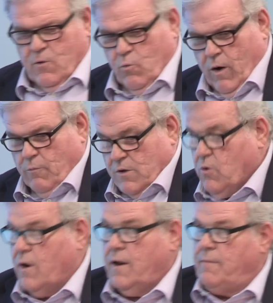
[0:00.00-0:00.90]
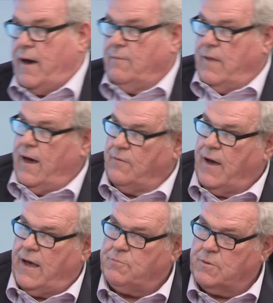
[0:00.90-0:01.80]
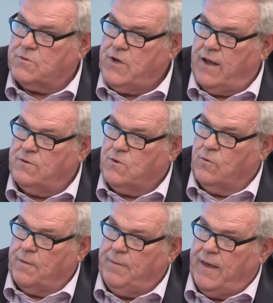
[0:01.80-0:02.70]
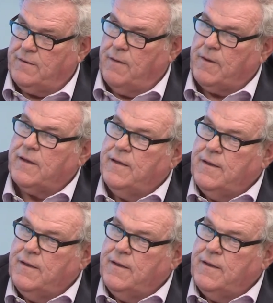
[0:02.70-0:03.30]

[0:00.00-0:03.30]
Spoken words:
Well, we're talking about how the hospital changed during the pandemic.